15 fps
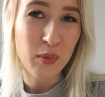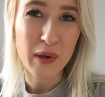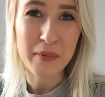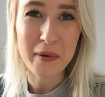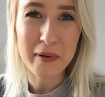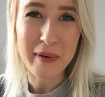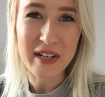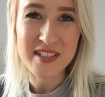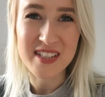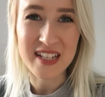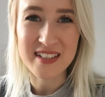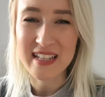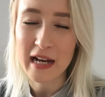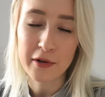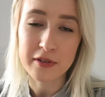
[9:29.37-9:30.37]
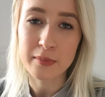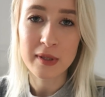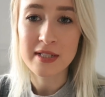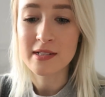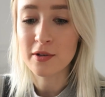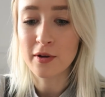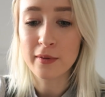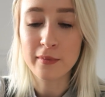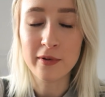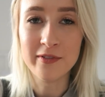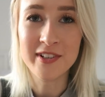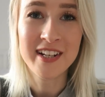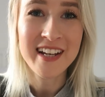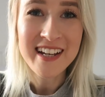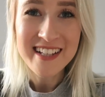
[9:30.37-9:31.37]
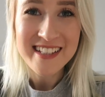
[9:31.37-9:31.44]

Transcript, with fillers: well probably about six hours but I still can't be bothered